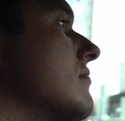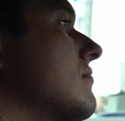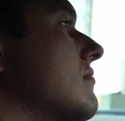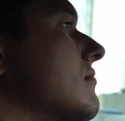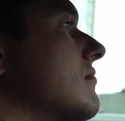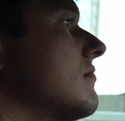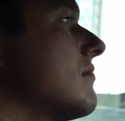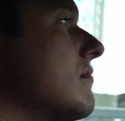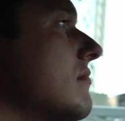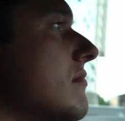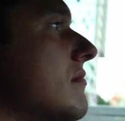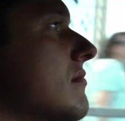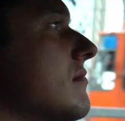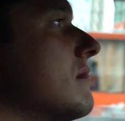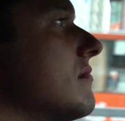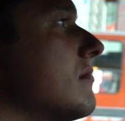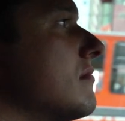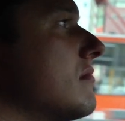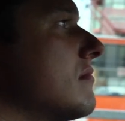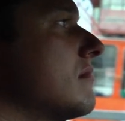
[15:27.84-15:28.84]
I get the
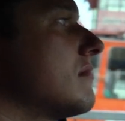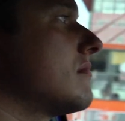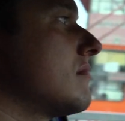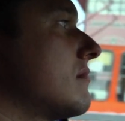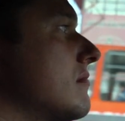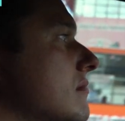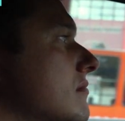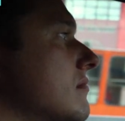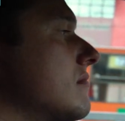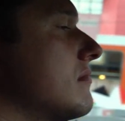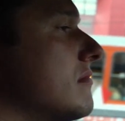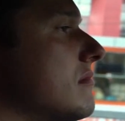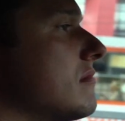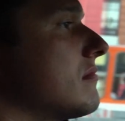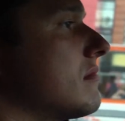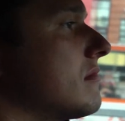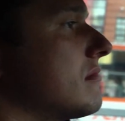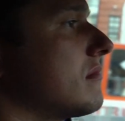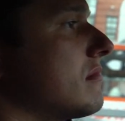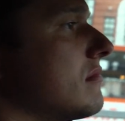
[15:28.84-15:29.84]
responsibility
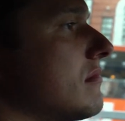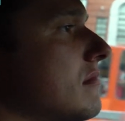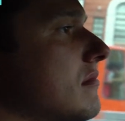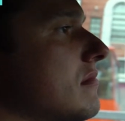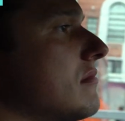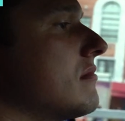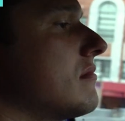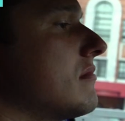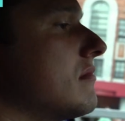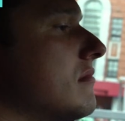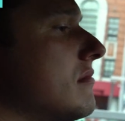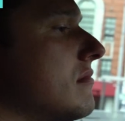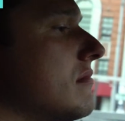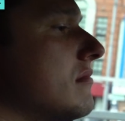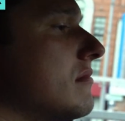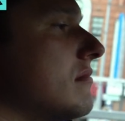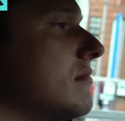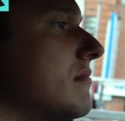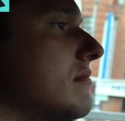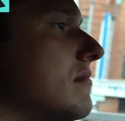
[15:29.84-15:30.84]
uh, to
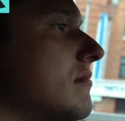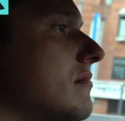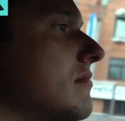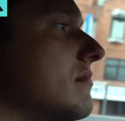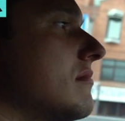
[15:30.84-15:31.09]
show the good